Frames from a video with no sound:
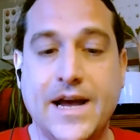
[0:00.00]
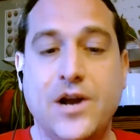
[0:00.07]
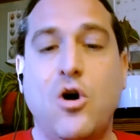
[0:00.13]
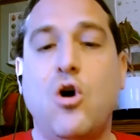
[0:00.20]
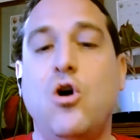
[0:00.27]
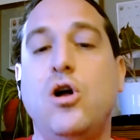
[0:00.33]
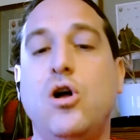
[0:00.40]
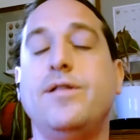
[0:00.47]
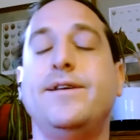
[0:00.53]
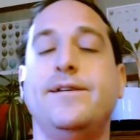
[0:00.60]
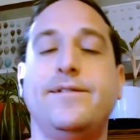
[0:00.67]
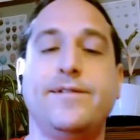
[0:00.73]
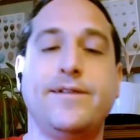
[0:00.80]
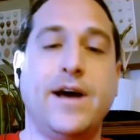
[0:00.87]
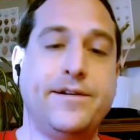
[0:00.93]
And all the
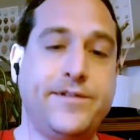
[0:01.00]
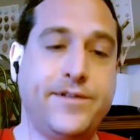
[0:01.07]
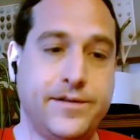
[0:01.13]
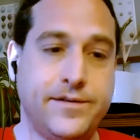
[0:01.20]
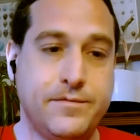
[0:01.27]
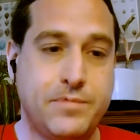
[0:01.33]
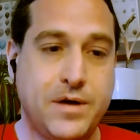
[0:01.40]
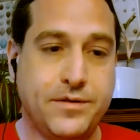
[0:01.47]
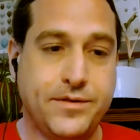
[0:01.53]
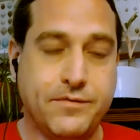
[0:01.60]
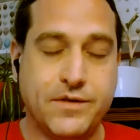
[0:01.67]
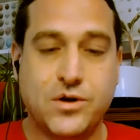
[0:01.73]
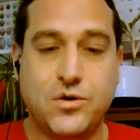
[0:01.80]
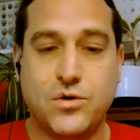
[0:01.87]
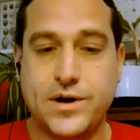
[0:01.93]
discussions about the
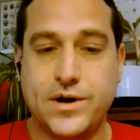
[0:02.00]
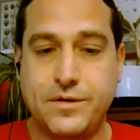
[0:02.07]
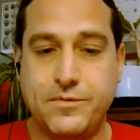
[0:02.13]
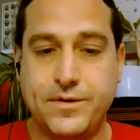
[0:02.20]
recording